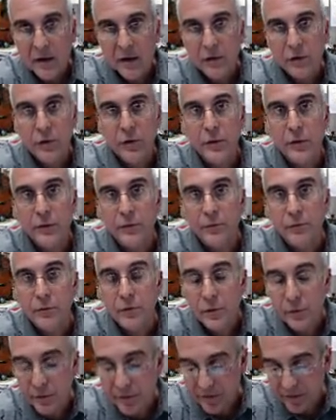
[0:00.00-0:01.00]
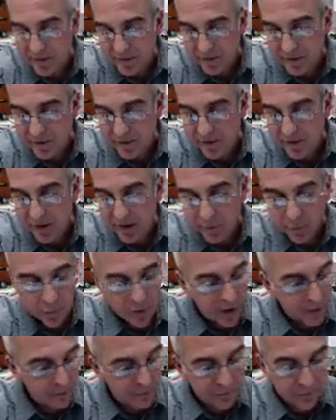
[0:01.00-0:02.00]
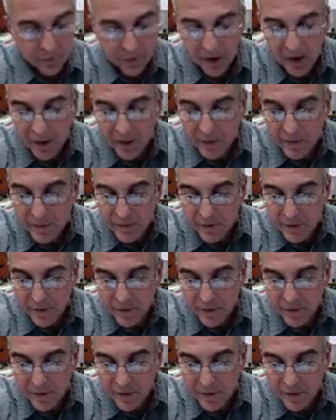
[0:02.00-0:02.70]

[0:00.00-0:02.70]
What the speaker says: nerve root that wraps around